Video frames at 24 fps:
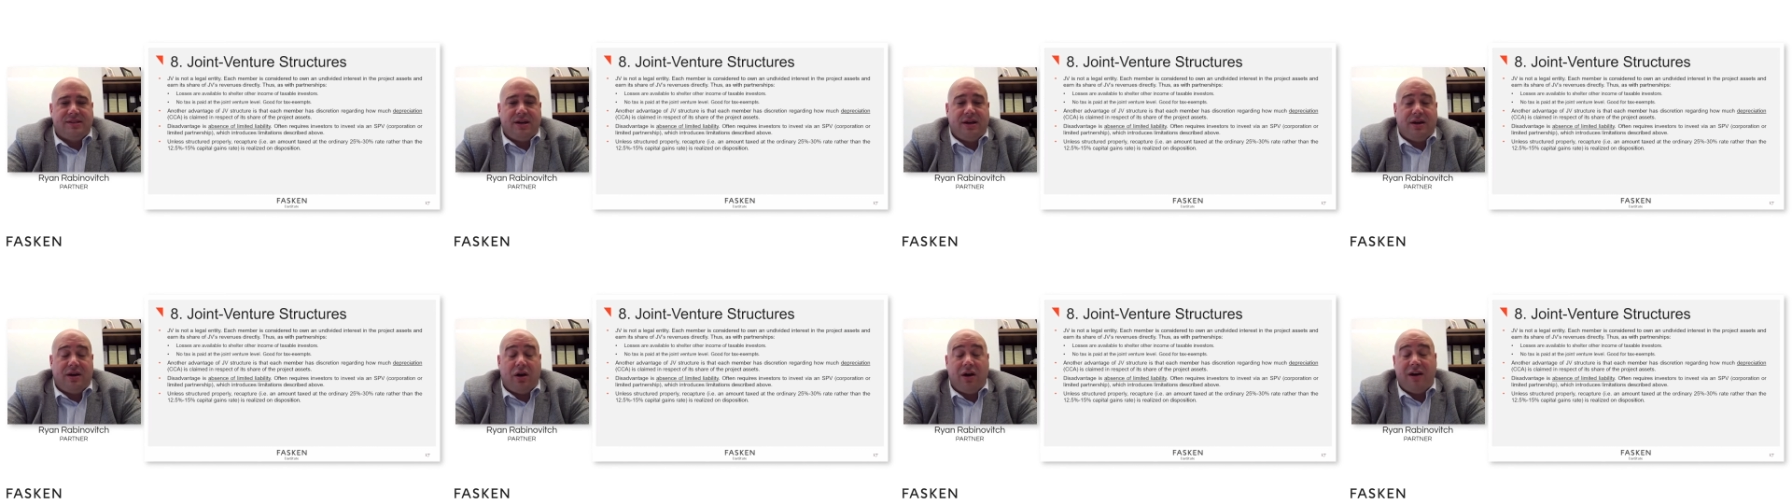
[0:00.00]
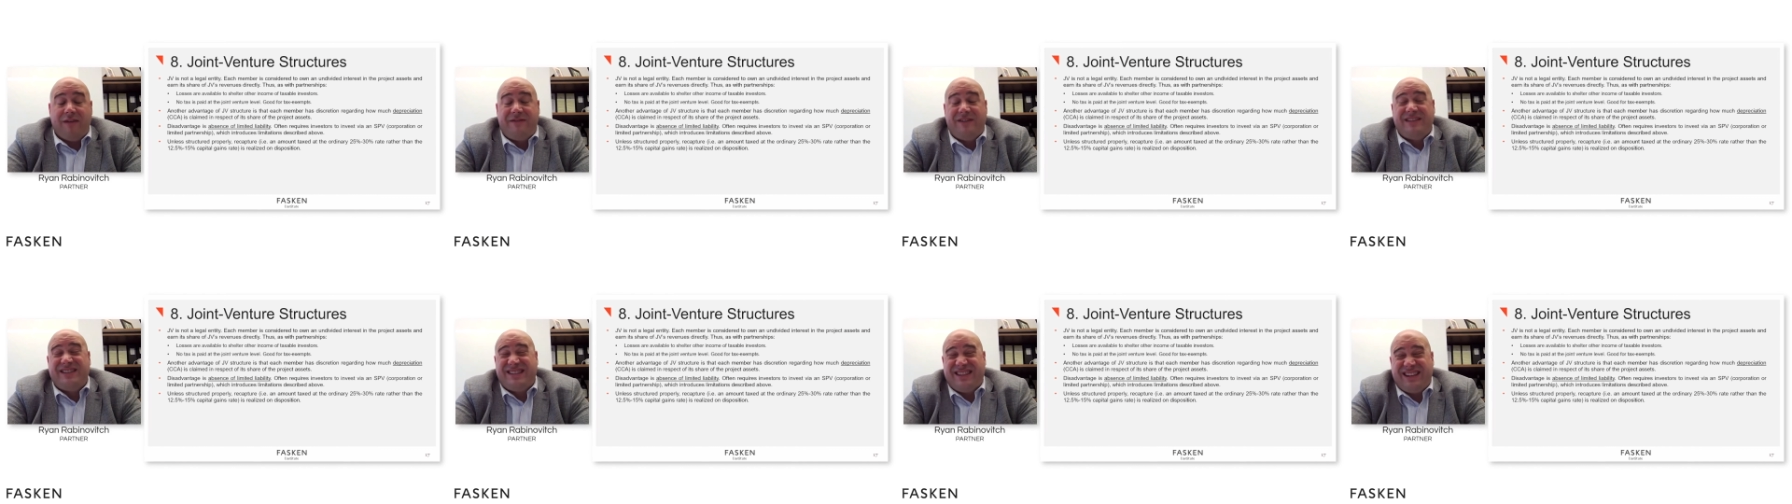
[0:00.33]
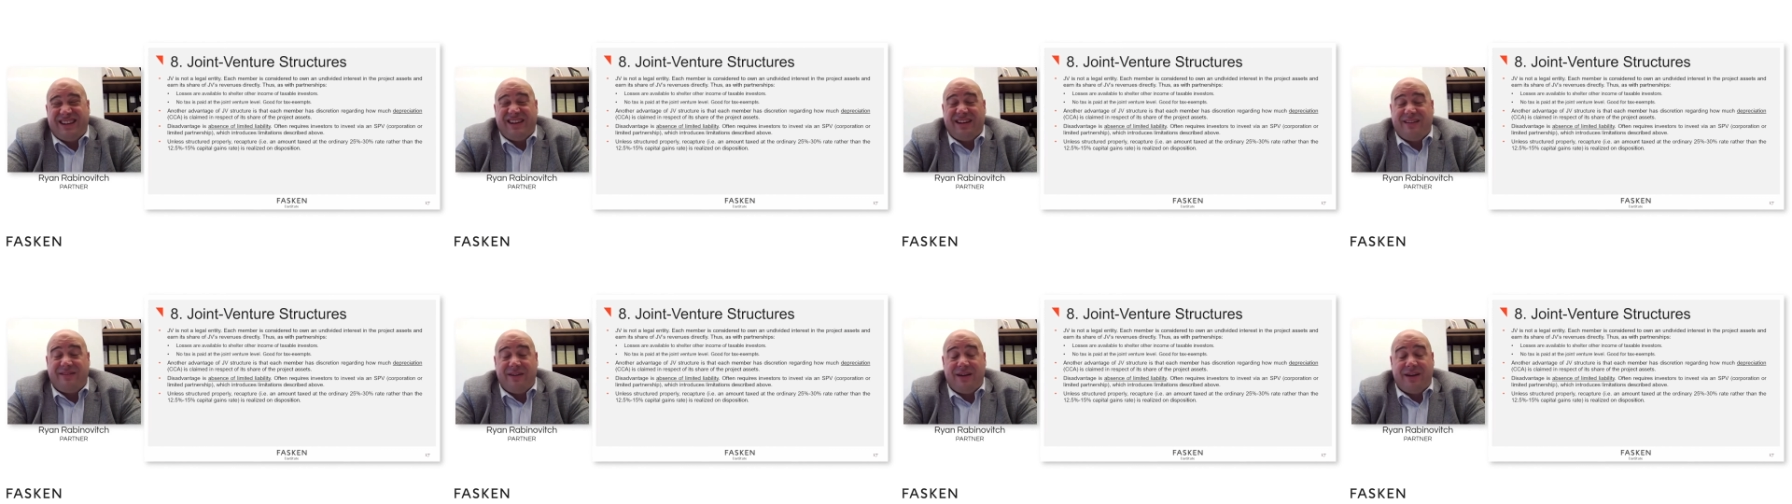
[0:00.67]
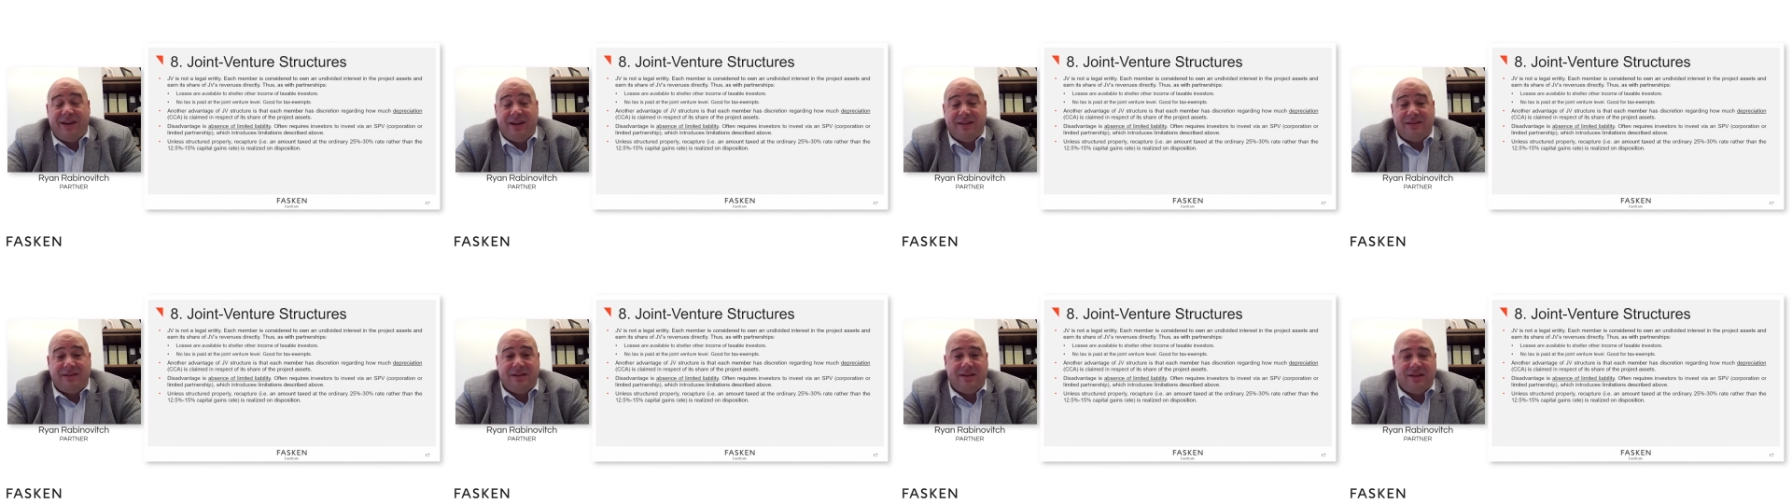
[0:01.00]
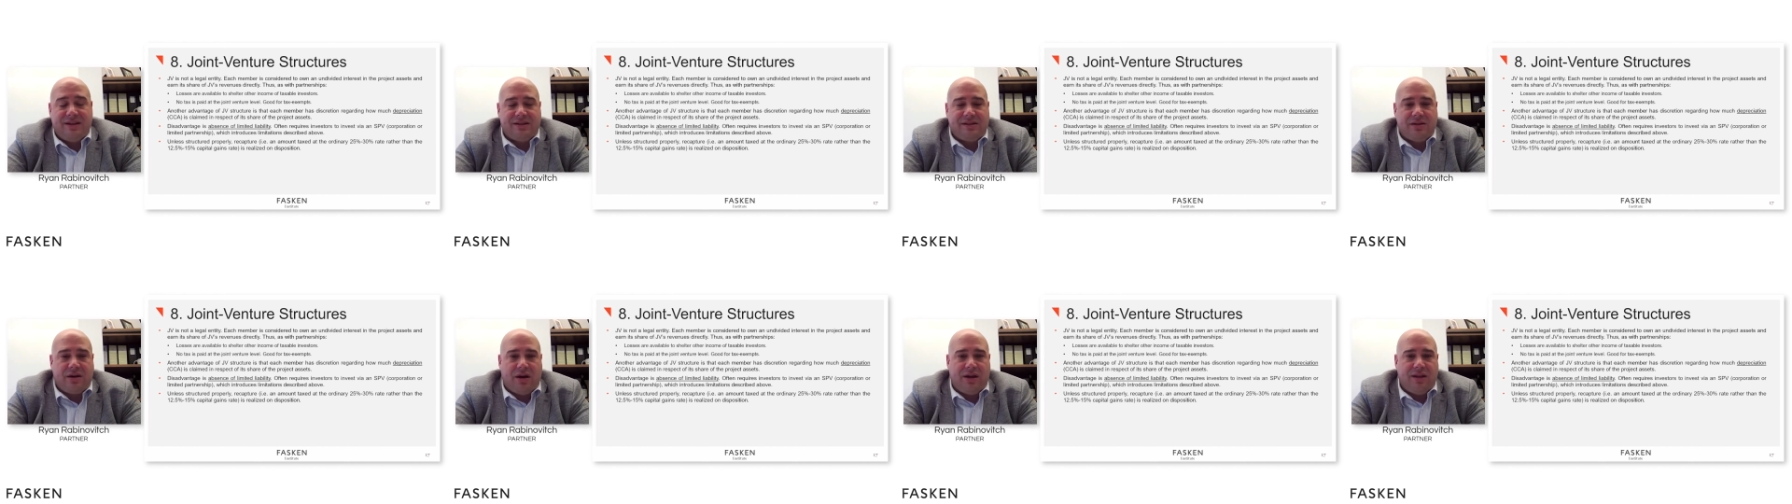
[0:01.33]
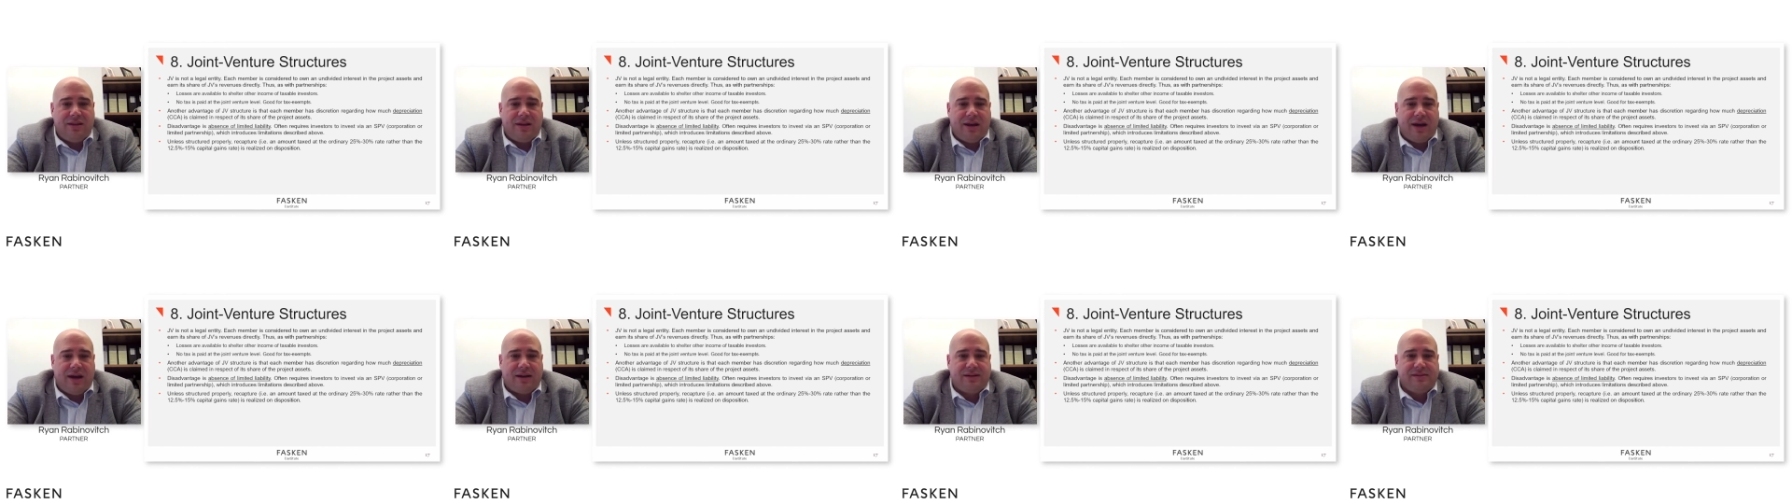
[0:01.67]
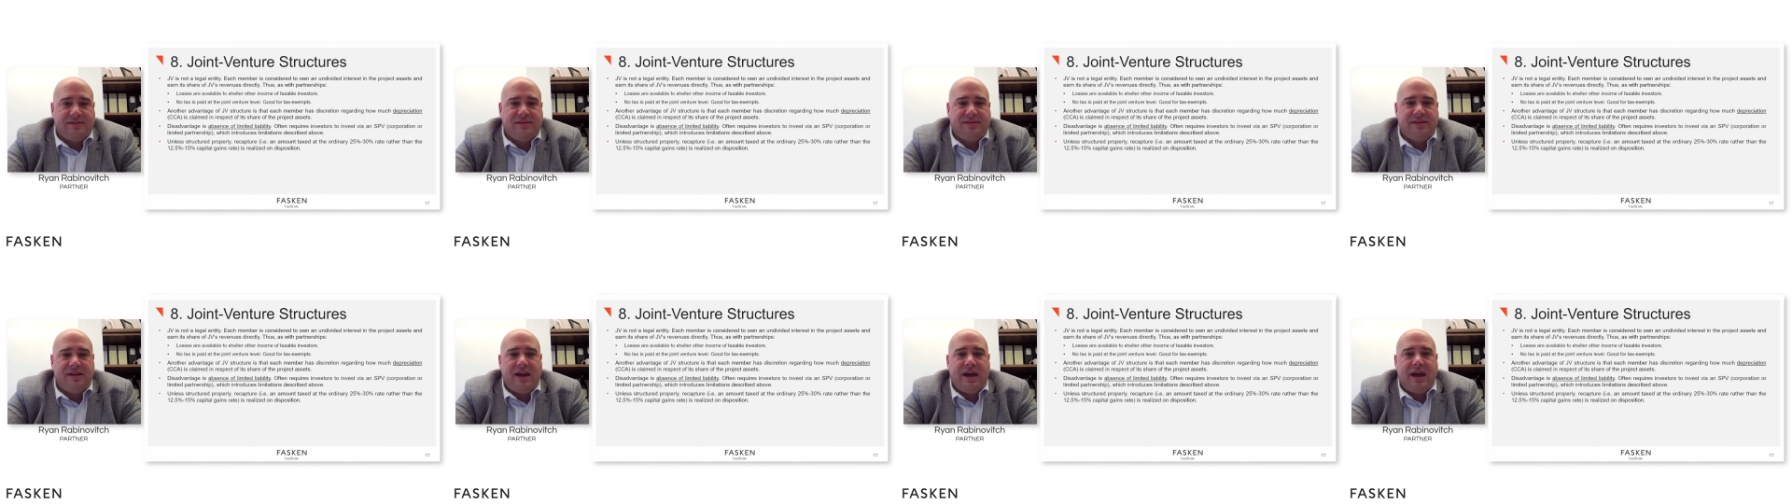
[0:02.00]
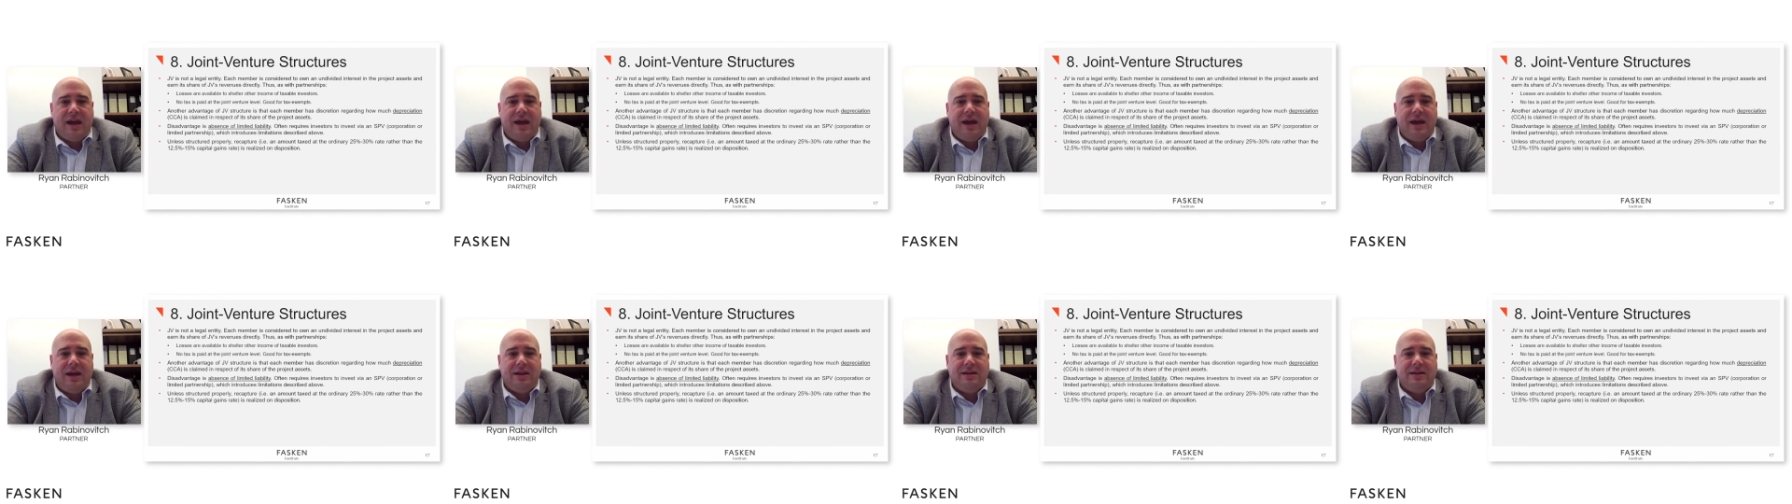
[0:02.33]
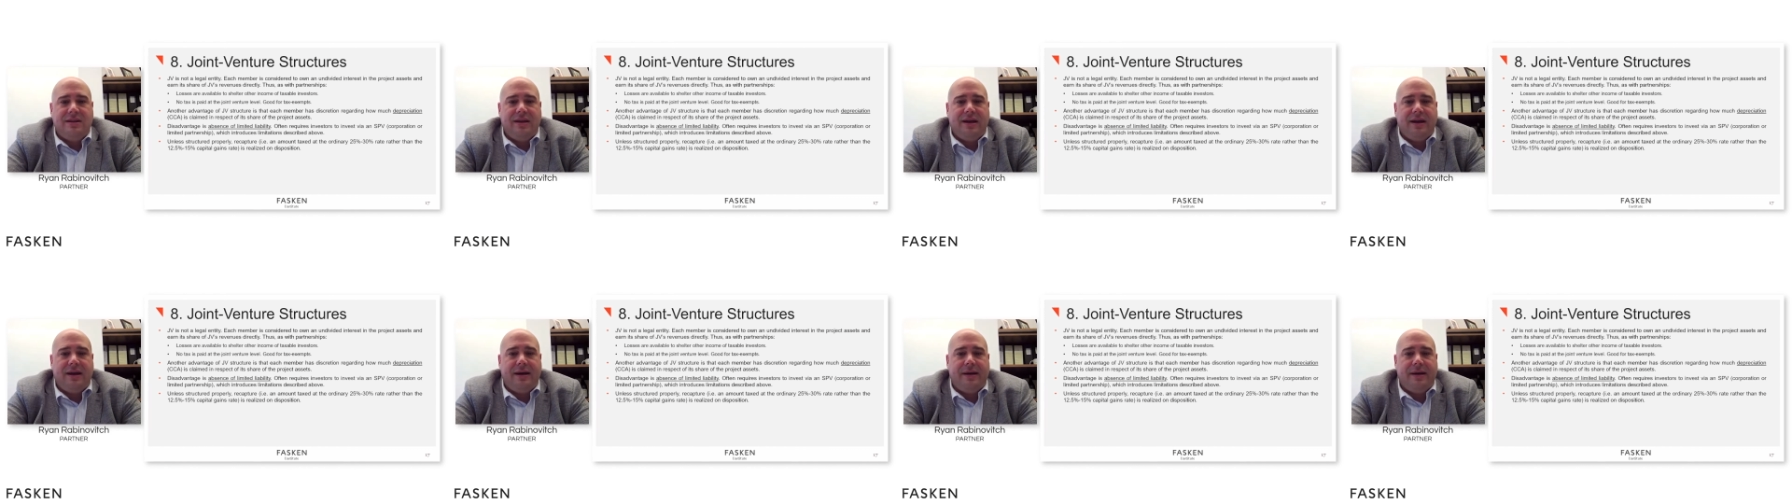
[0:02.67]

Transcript: often significant in this context. And